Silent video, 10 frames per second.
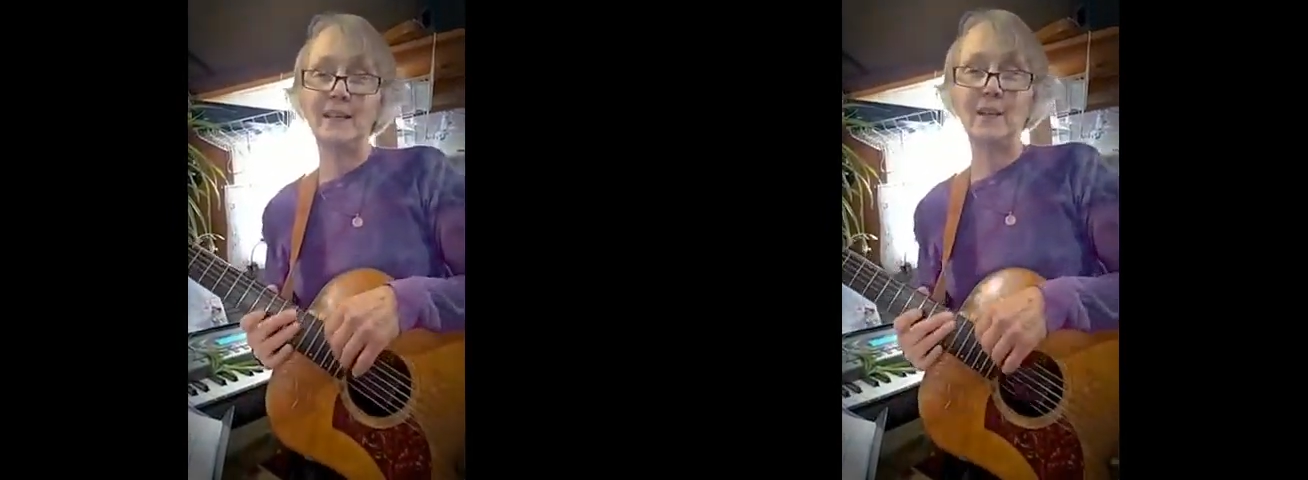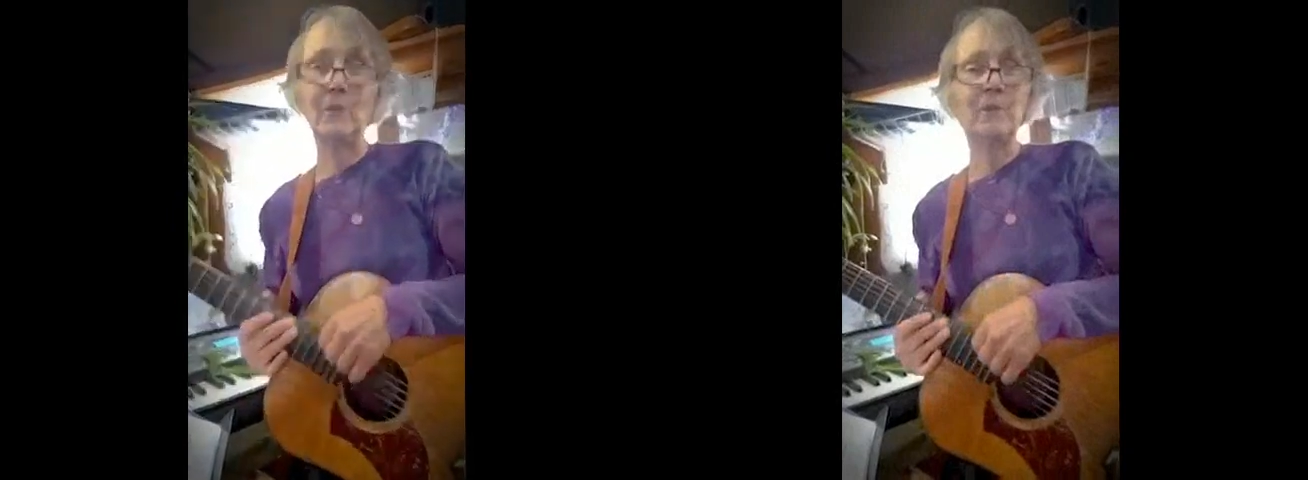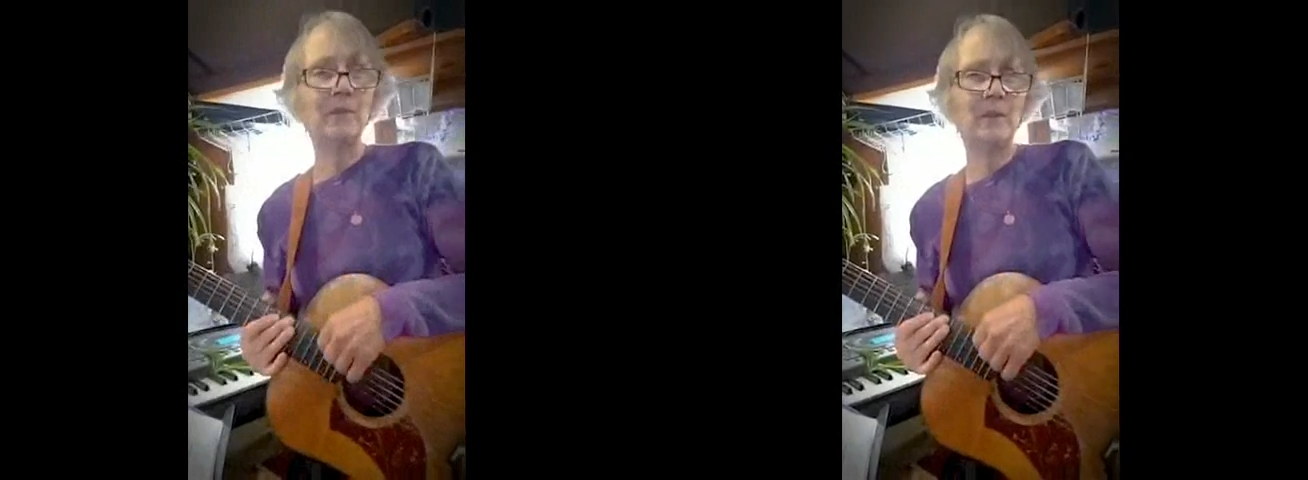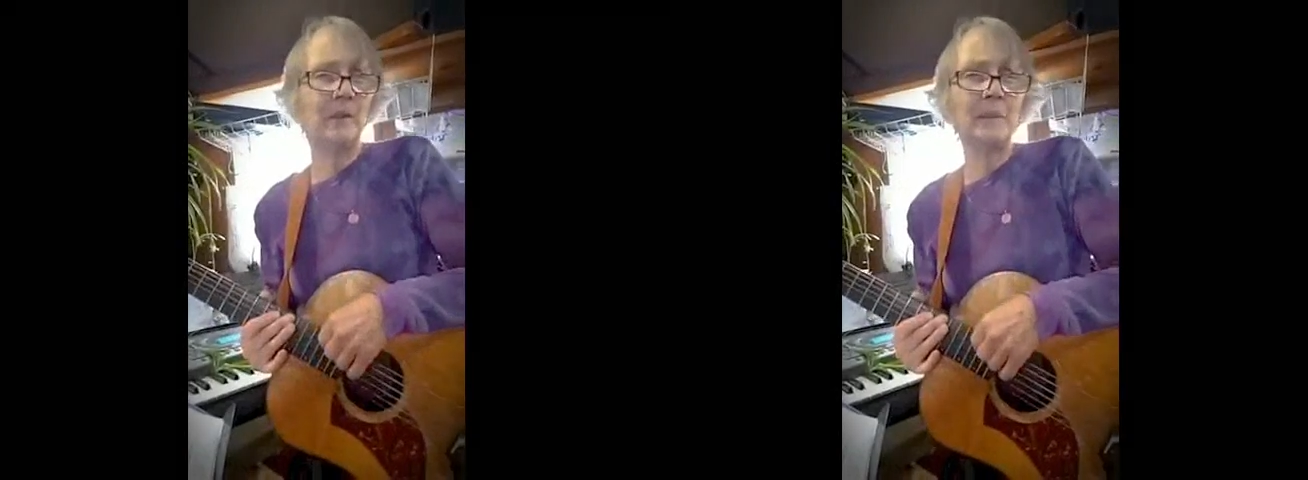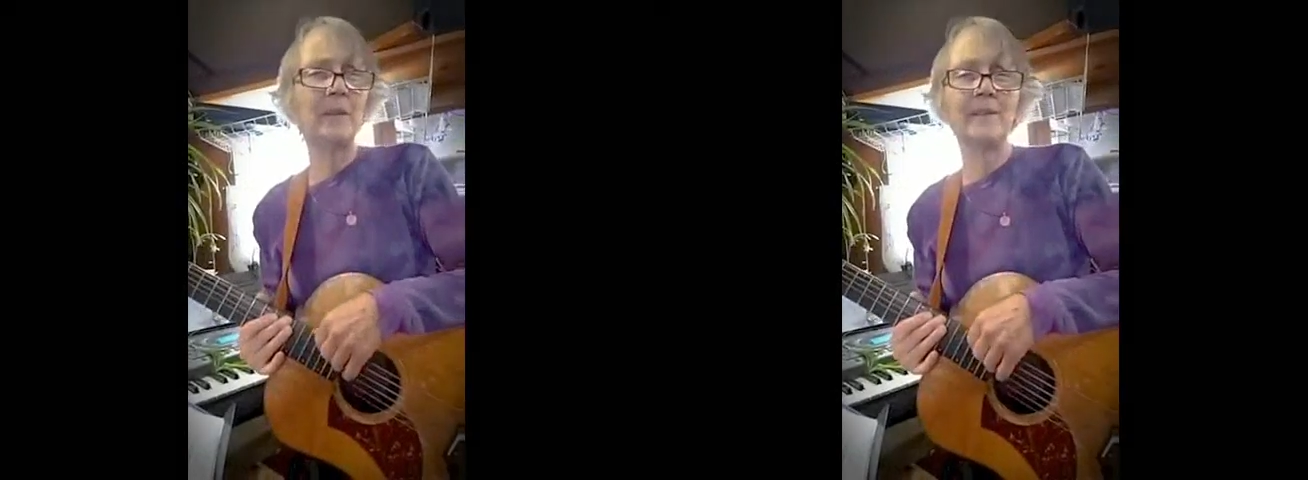You know, so
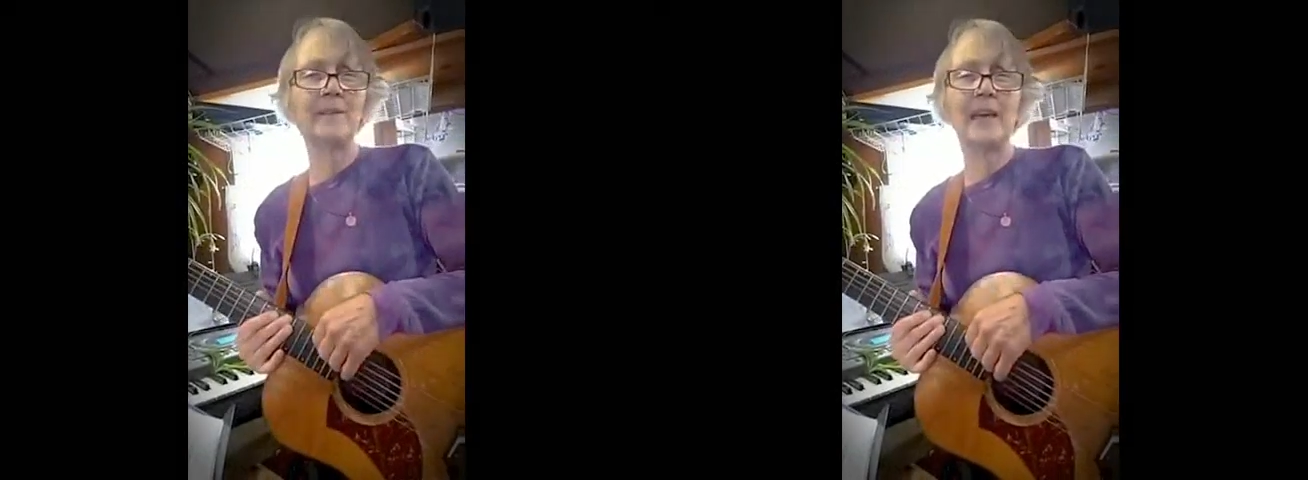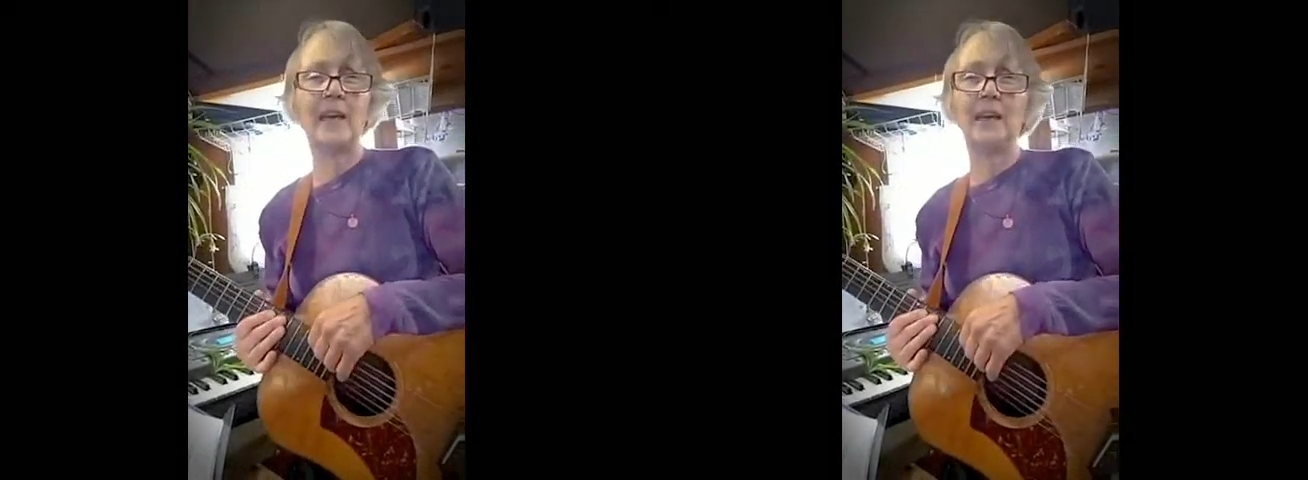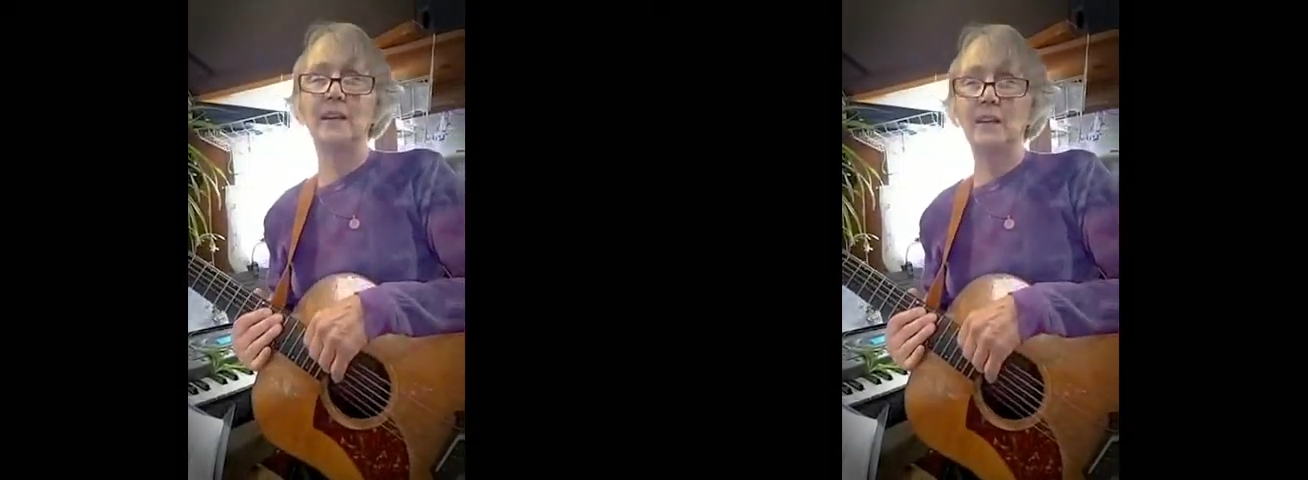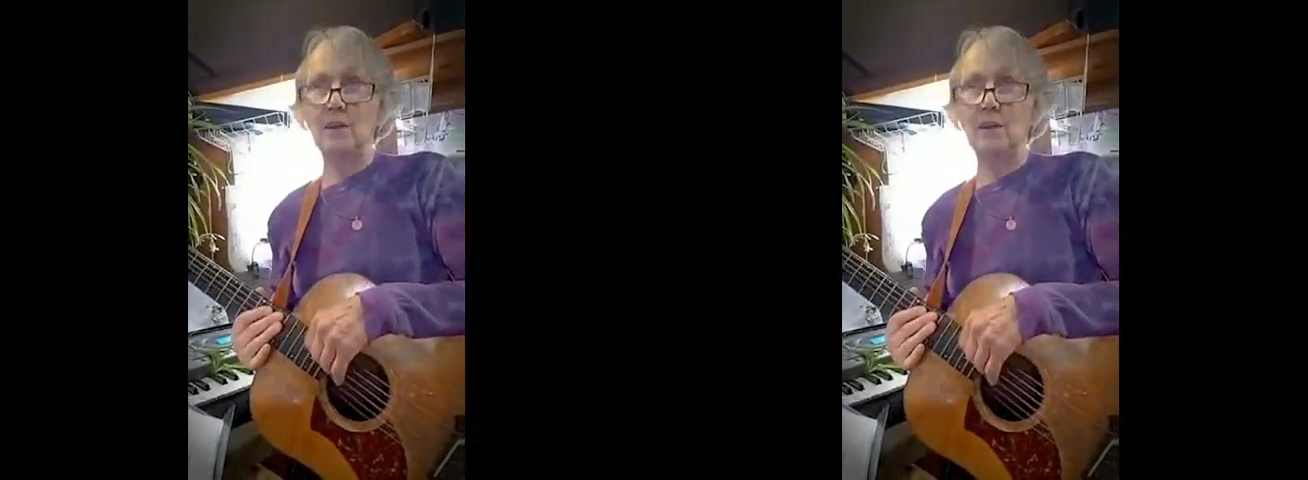somebody can say,